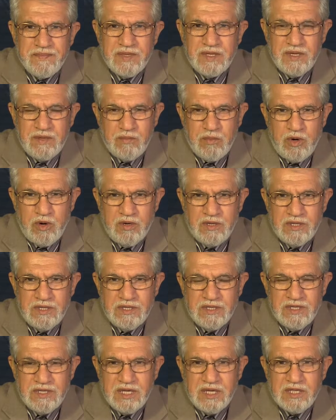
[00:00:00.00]

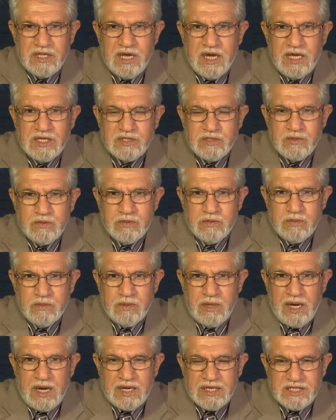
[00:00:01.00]
Iman, that has
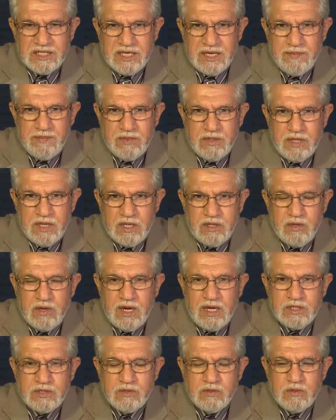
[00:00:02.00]
to accept, that
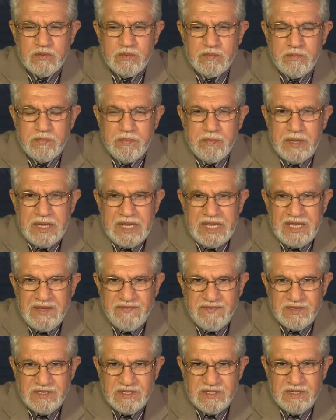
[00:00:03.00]
has to
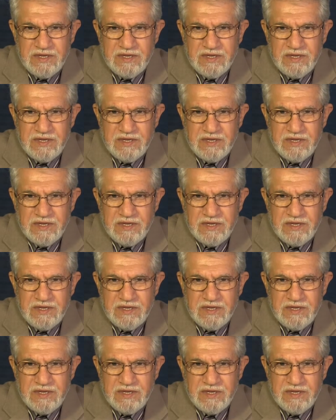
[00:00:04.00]
believe,